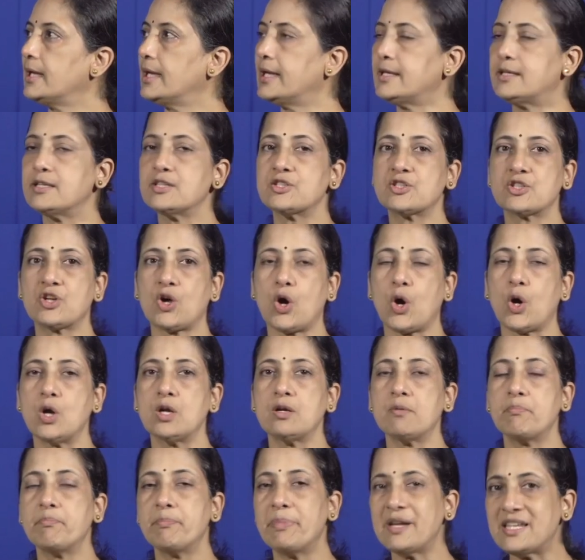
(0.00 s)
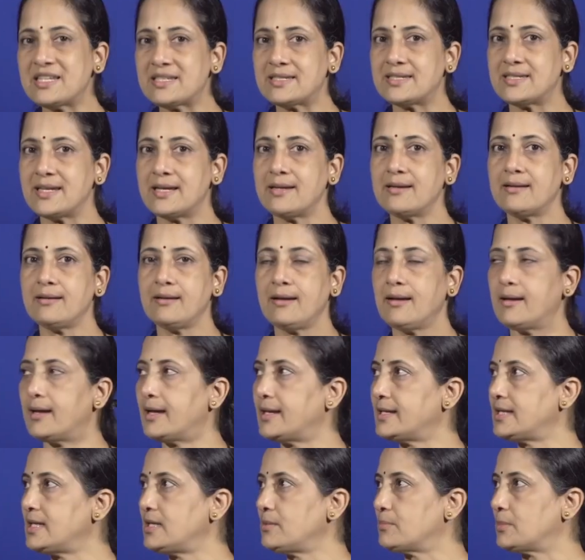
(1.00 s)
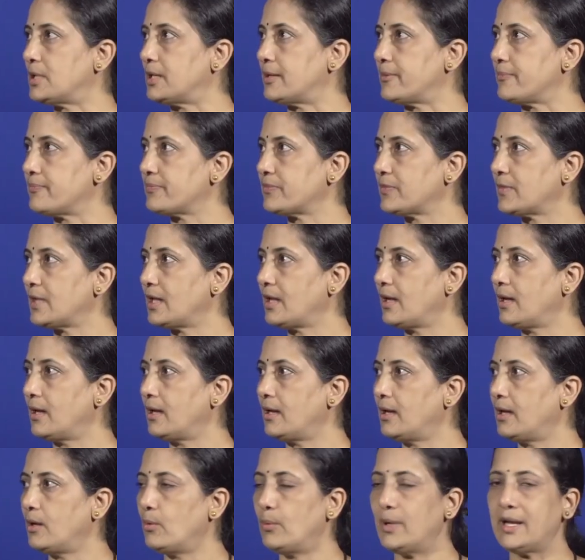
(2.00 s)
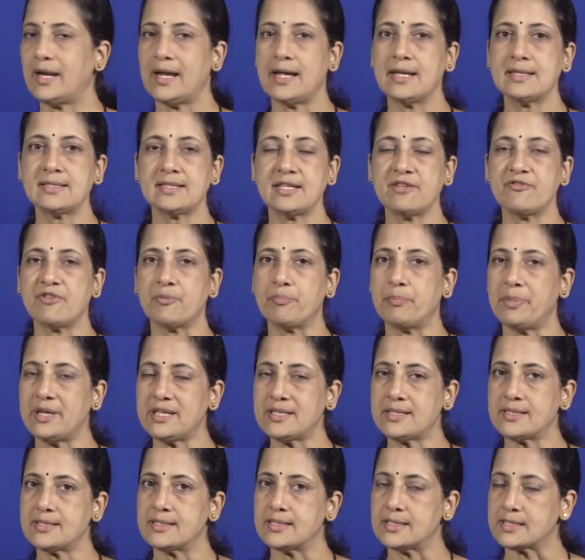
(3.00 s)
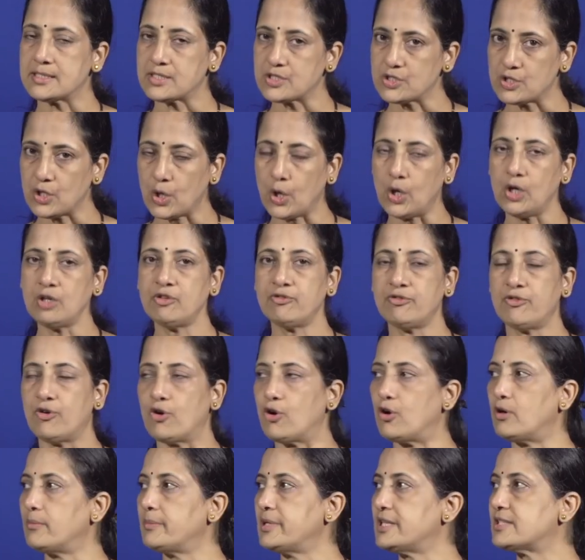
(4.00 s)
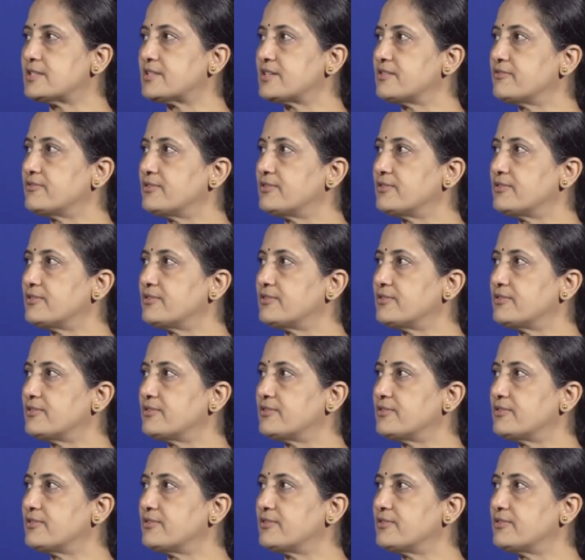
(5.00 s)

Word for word: it is called pitting edema, whereas if a pit does not form, it is